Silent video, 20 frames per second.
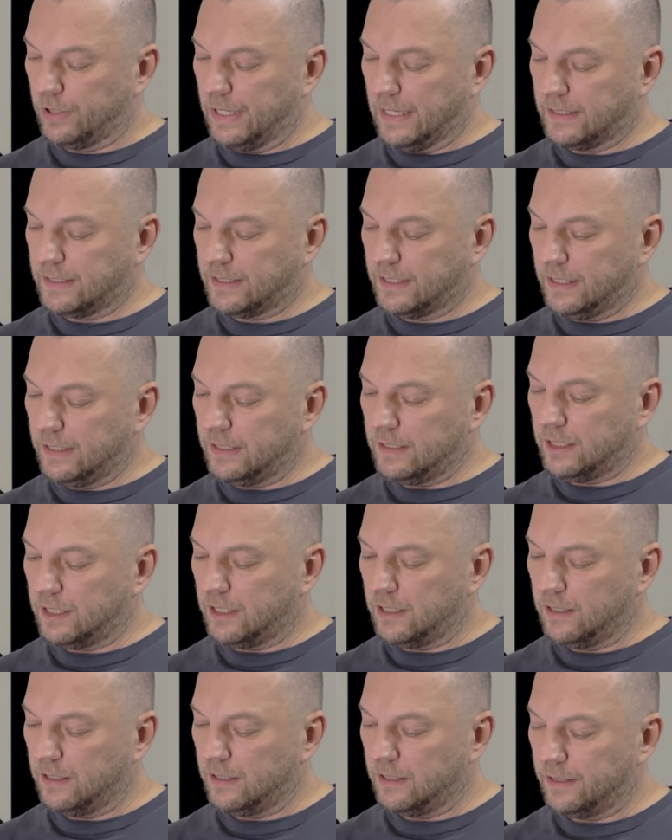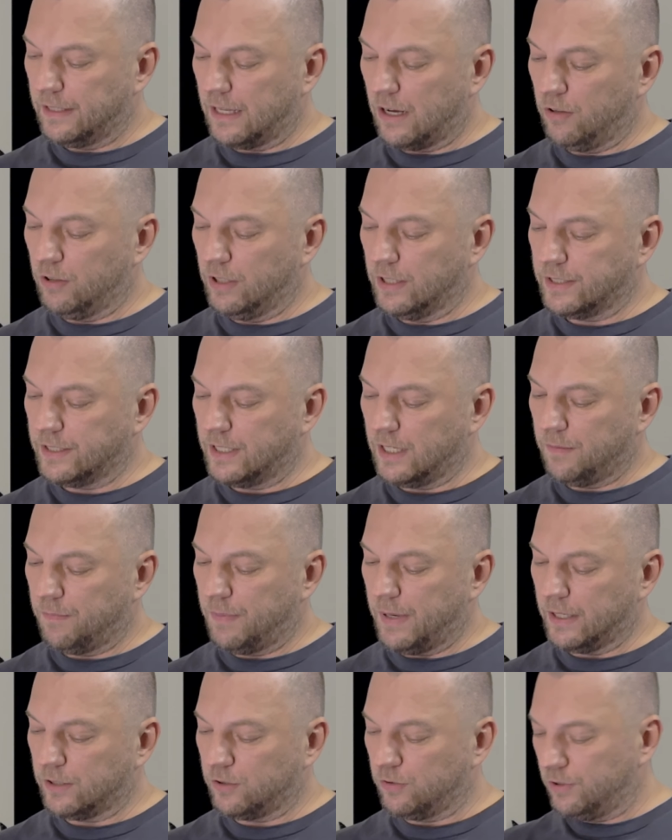that's it. Now let's get
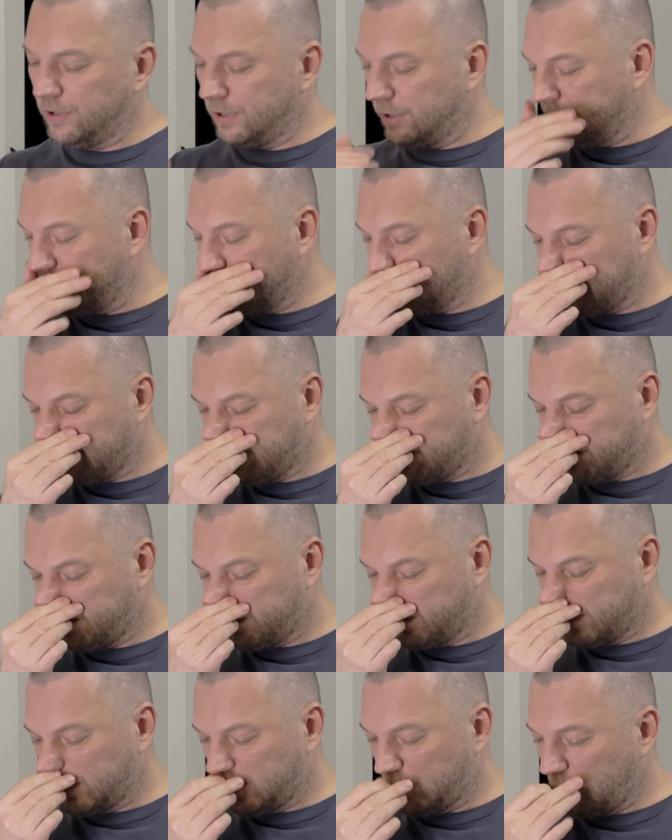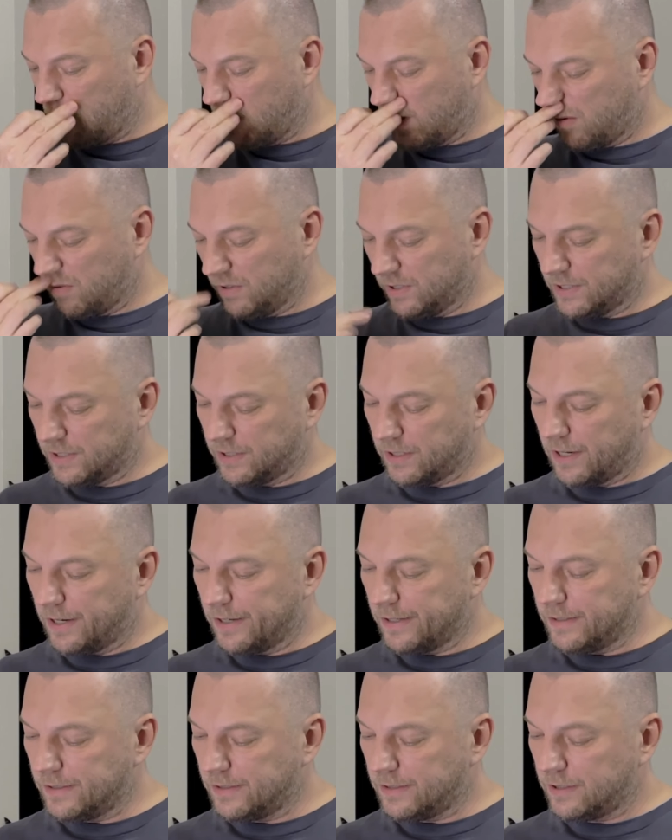back to where we
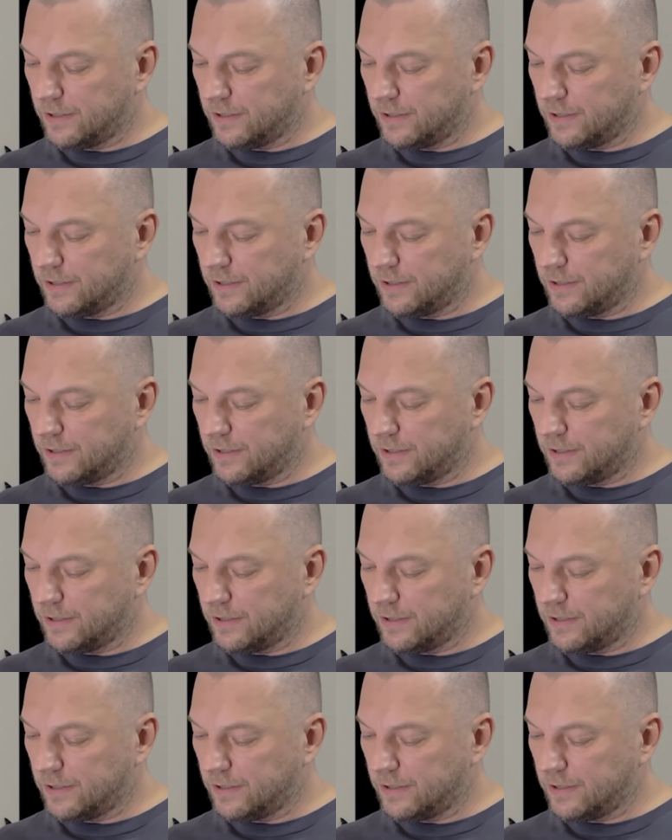started.